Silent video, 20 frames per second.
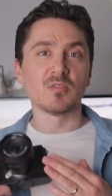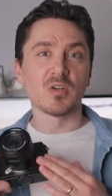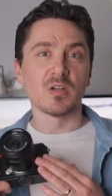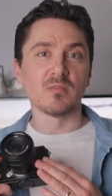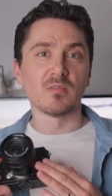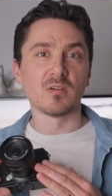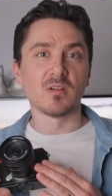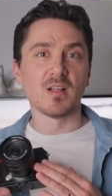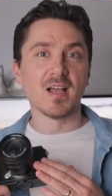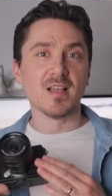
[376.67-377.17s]

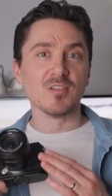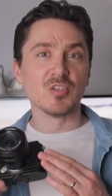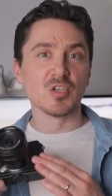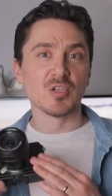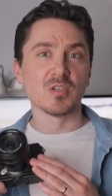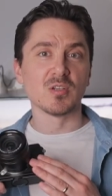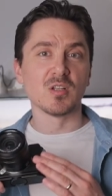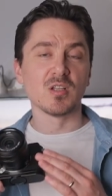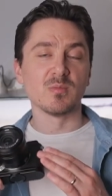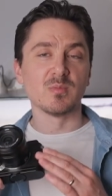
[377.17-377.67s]
travel and
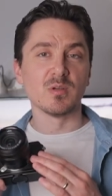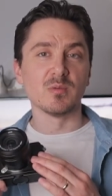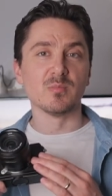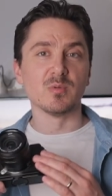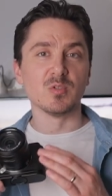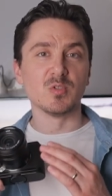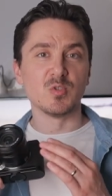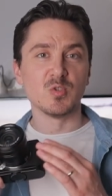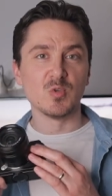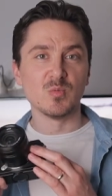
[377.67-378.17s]
general
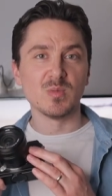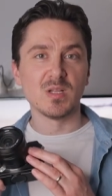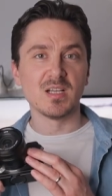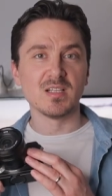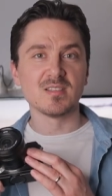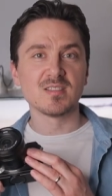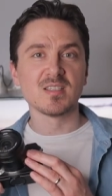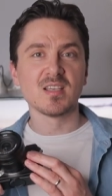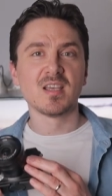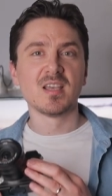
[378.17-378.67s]
purpose zoom
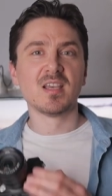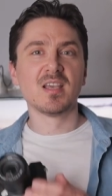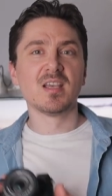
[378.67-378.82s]
lens,